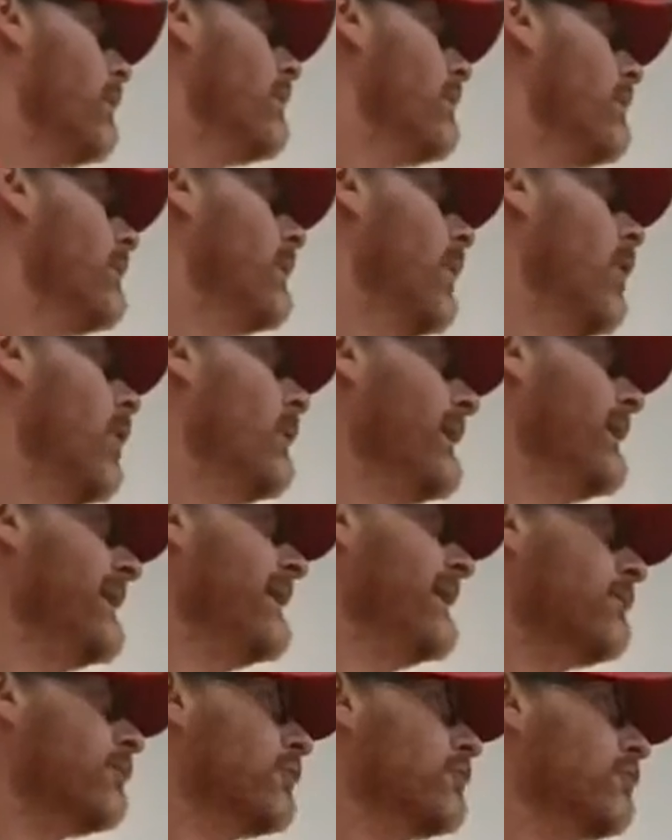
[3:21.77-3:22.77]
low
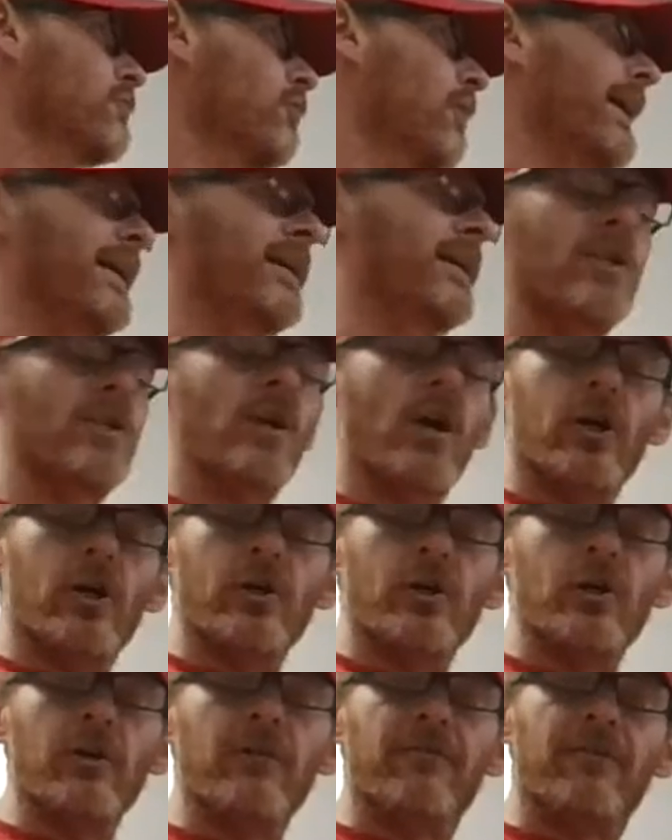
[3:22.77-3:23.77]
interest rates are
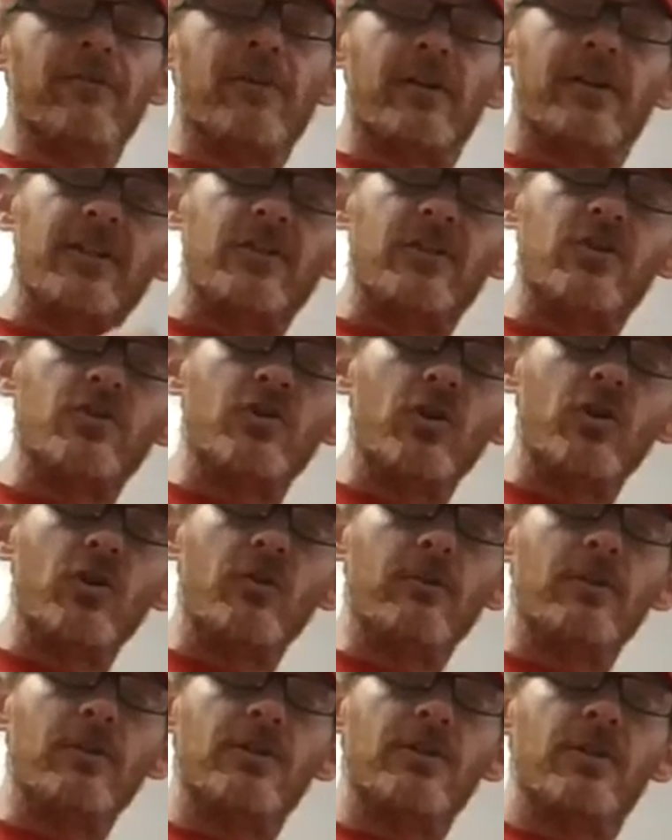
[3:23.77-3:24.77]
good for
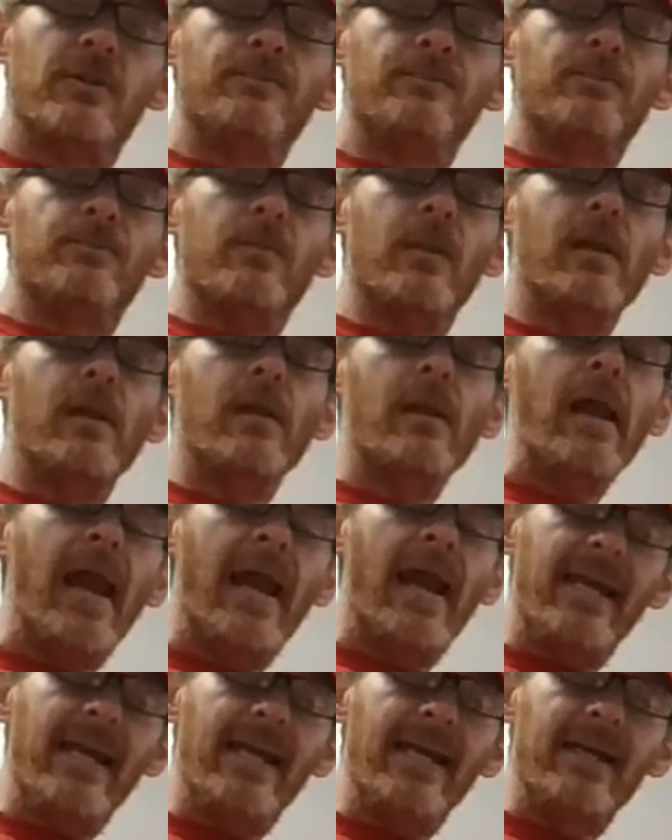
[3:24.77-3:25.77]
consumers,
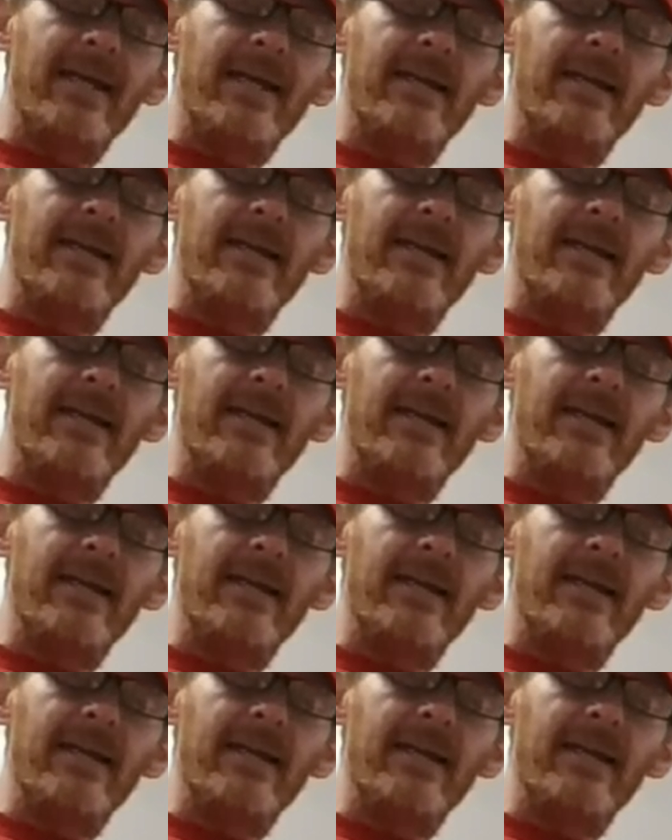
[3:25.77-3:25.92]
and